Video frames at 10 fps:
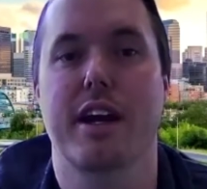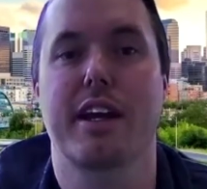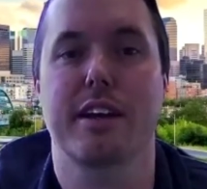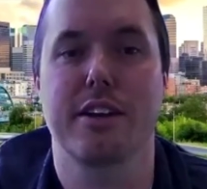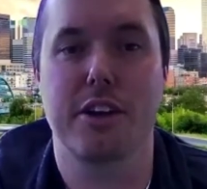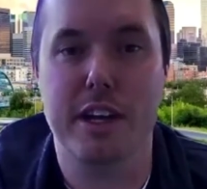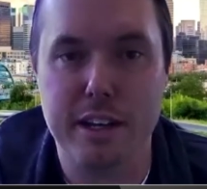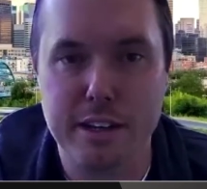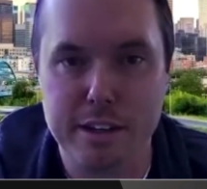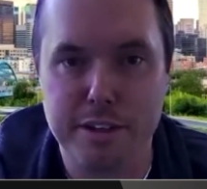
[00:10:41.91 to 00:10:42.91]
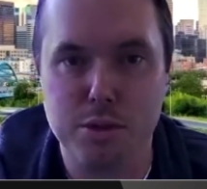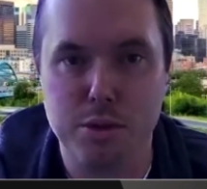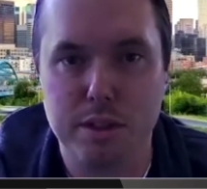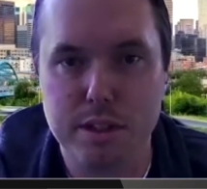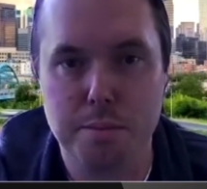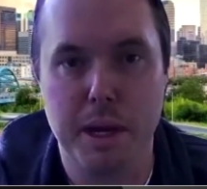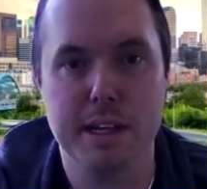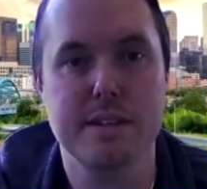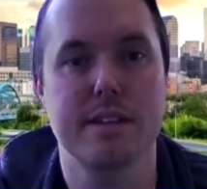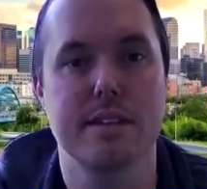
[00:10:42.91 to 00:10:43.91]
I can look at individual
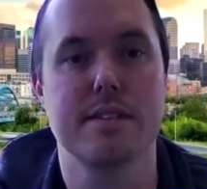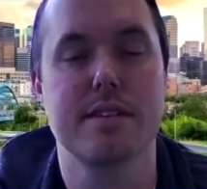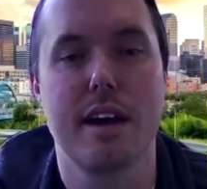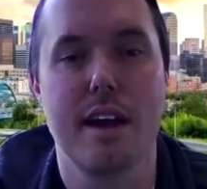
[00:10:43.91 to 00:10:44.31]
spaces